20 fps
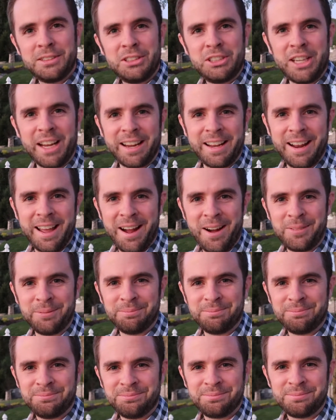Check it out.
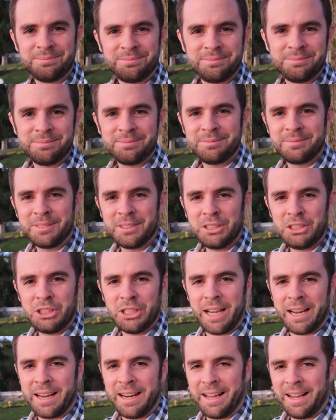
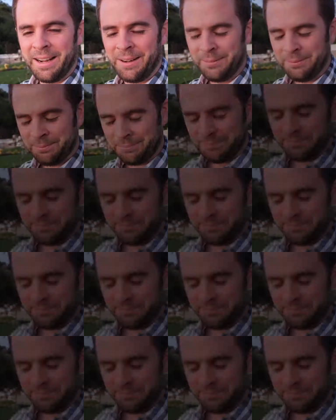Check it out.